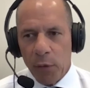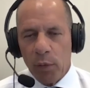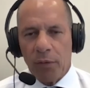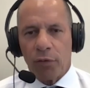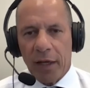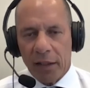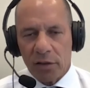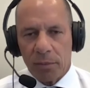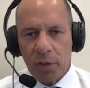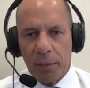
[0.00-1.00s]
we forget
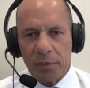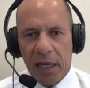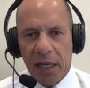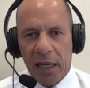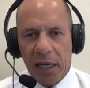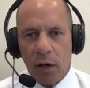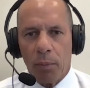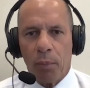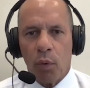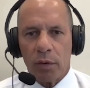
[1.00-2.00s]
sometimes how
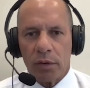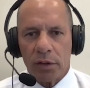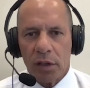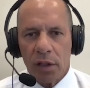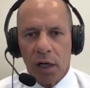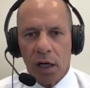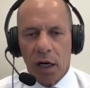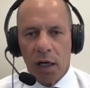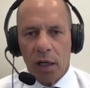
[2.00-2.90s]
important uh,